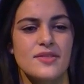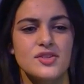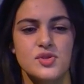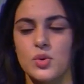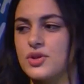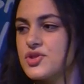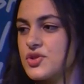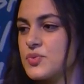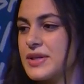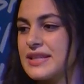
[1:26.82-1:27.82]
the
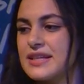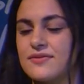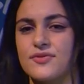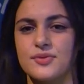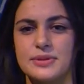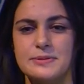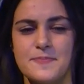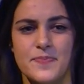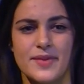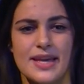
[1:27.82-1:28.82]
torture we lived through,
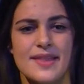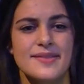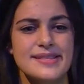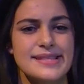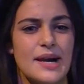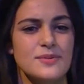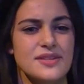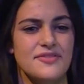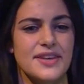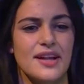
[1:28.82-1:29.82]
the
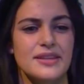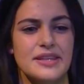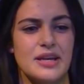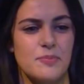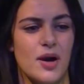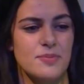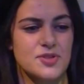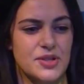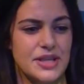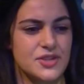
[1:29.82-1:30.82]
sound of yelling that
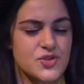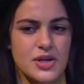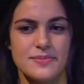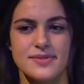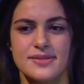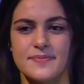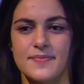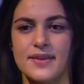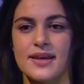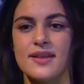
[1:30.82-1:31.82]
popped our eardrums,
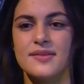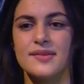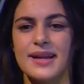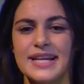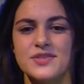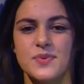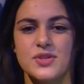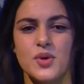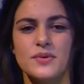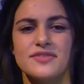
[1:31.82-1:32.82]
the lies
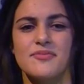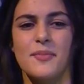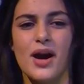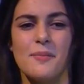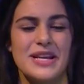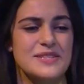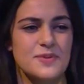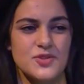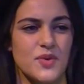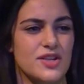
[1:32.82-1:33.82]
we told of, "Mom, I
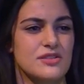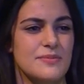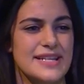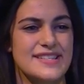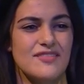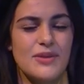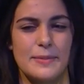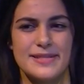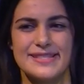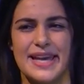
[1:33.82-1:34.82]
spilled water on myself
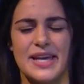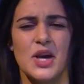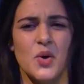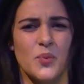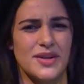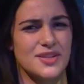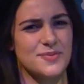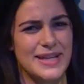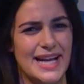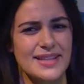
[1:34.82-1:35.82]
by mistake," when in
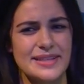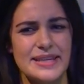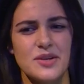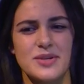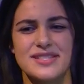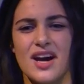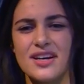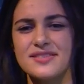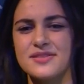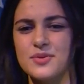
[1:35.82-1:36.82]
reality it was
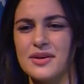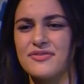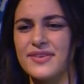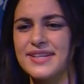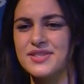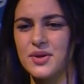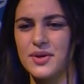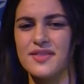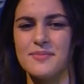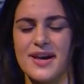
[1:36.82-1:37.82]
us too afraid to
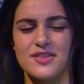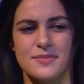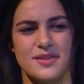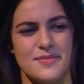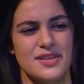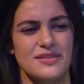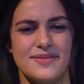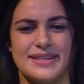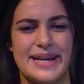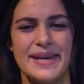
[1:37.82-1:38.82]
go to the bathroom in the middle
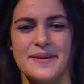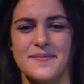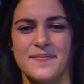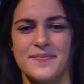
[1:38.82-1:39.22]
of the night,